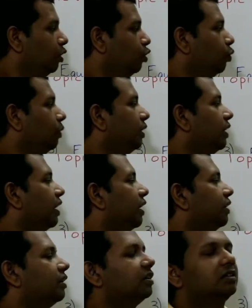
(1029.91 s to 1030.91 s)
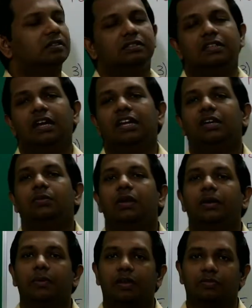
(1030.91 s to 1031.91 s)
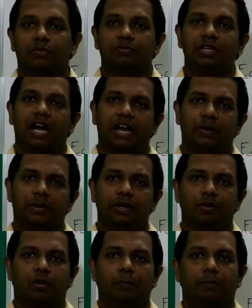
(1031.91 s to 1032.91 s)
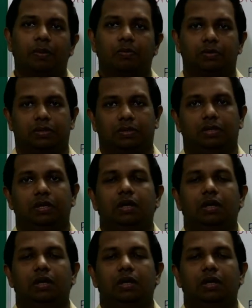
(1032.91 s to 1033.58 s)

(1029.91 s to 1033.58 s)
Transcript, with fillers: you will get the equivalent mass of the ionic compound